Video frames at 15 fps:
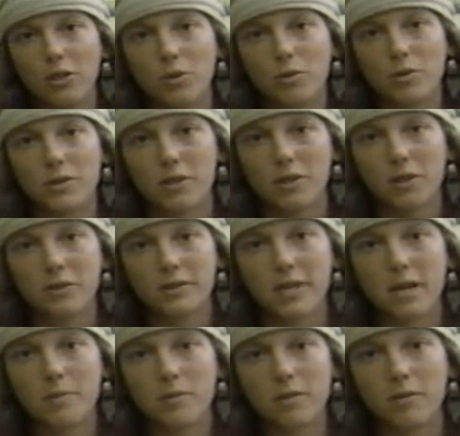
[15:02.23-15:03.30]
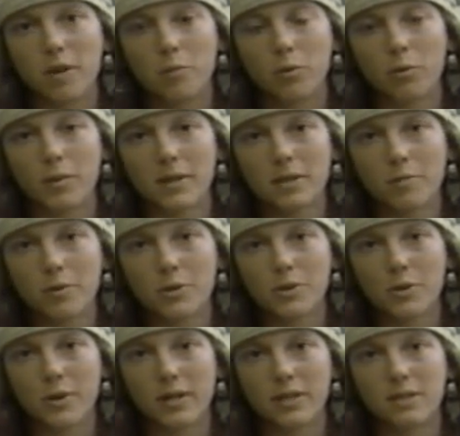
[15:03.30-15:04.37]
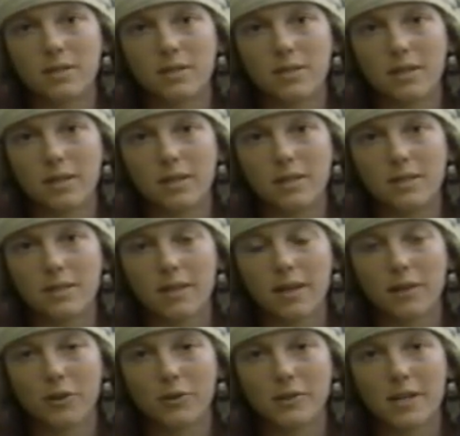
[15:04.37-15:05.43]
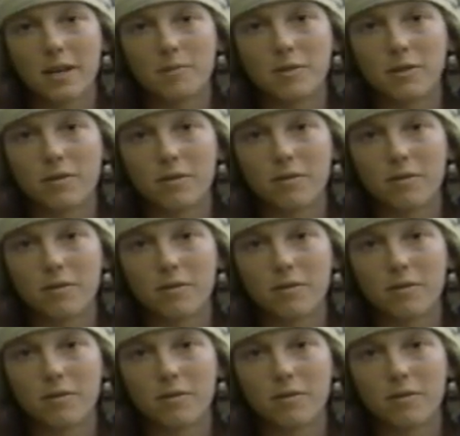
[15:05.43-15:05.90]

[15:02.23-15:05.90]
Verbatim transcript: use in all types of upper respiratory disease and all types of